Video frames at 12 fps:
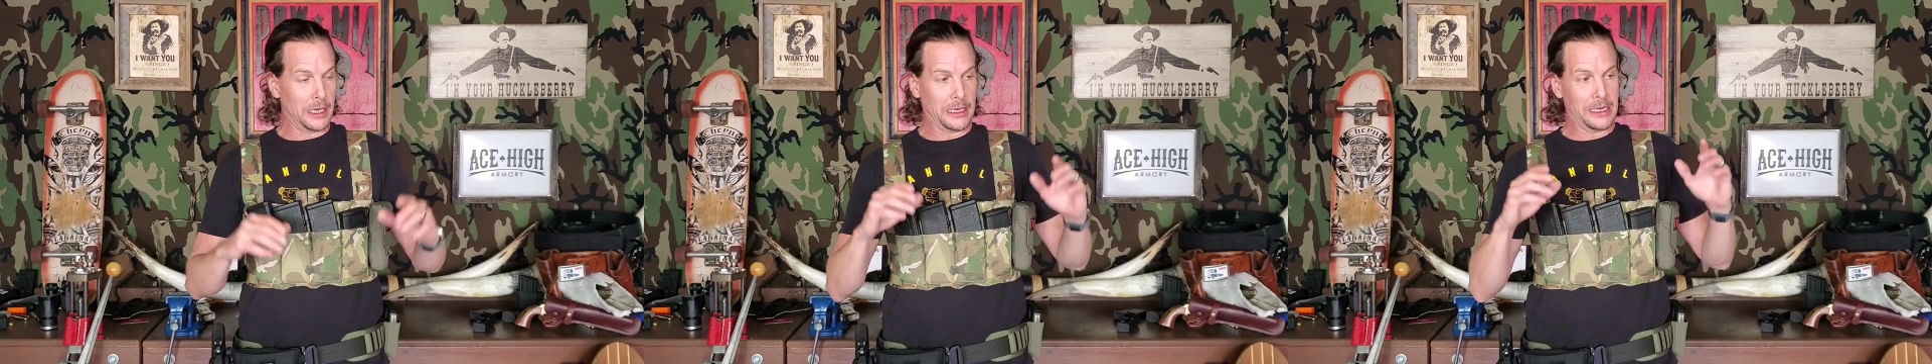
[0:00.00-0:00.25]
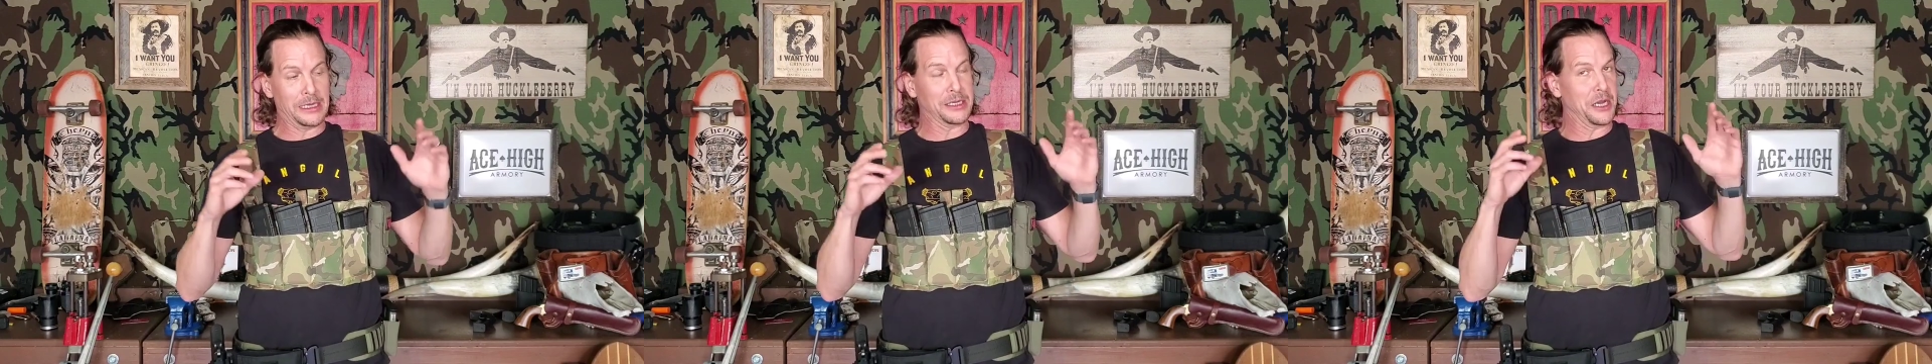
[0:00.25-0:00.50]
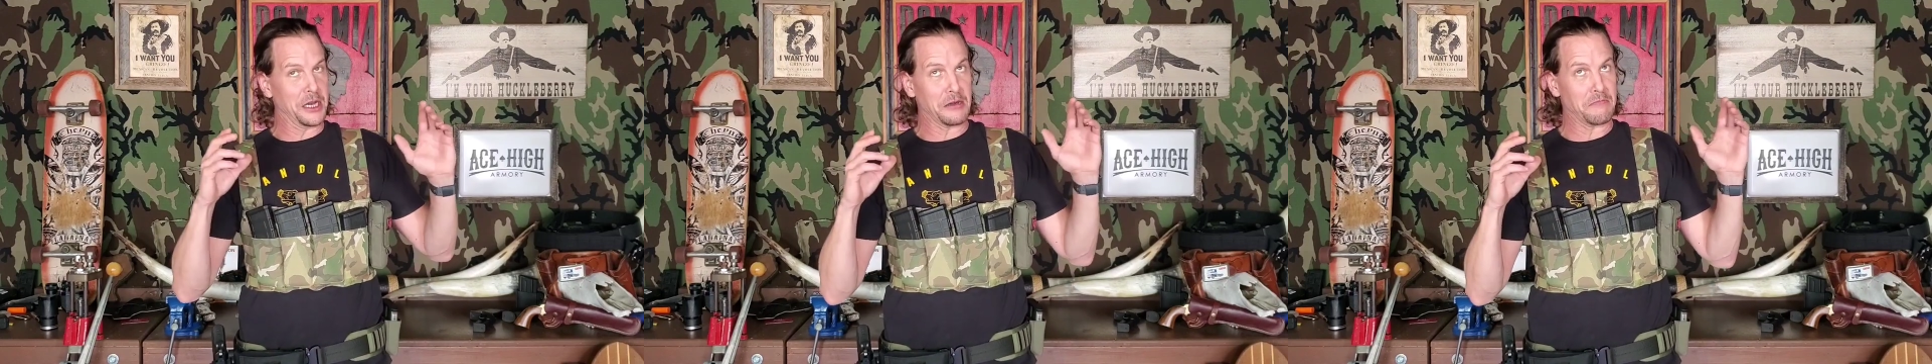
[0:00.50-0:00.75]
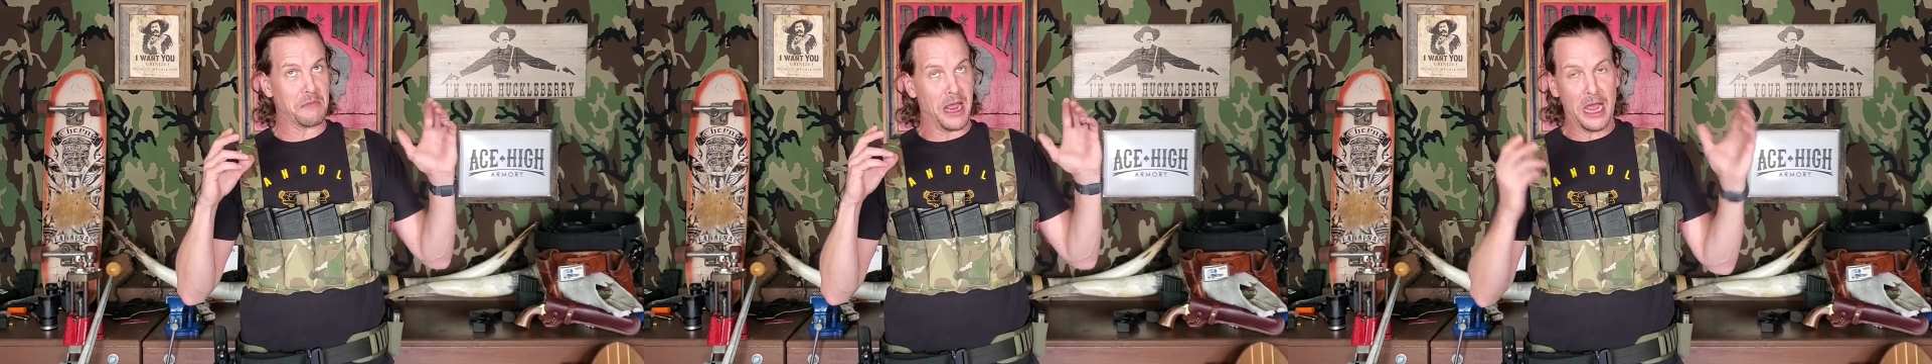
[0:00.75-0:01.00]
Like, is it
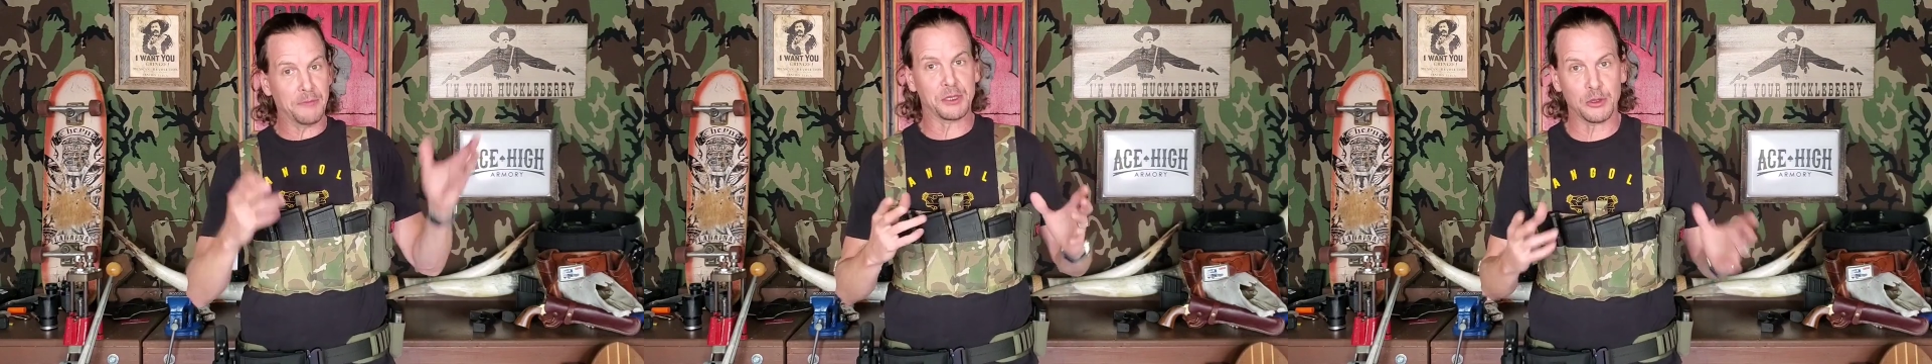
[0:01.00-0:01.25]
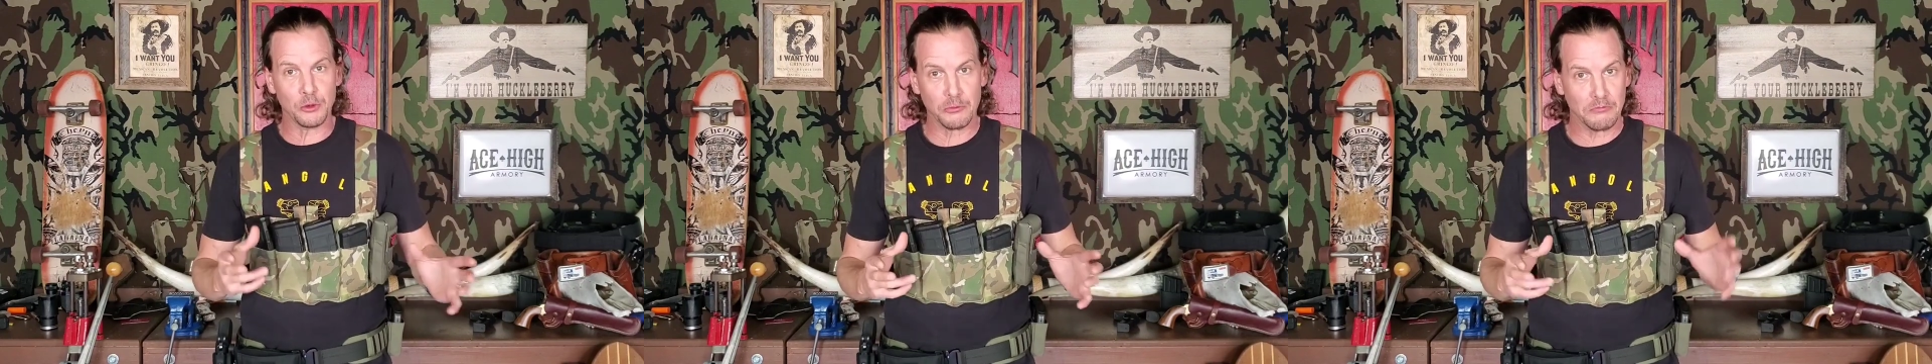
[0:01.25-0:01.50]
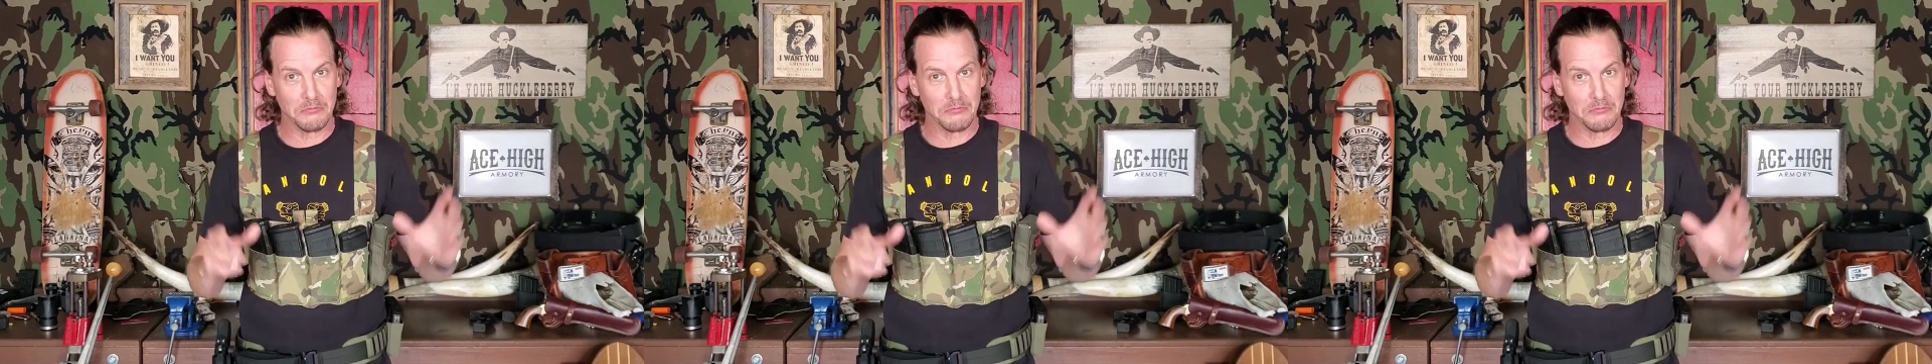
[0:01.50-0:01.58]
an absolute